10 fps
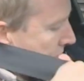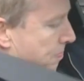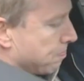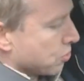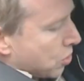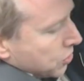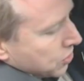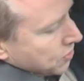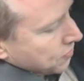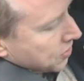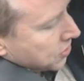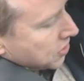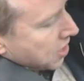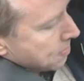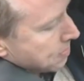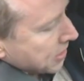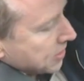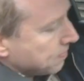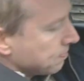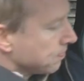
a prod of the start button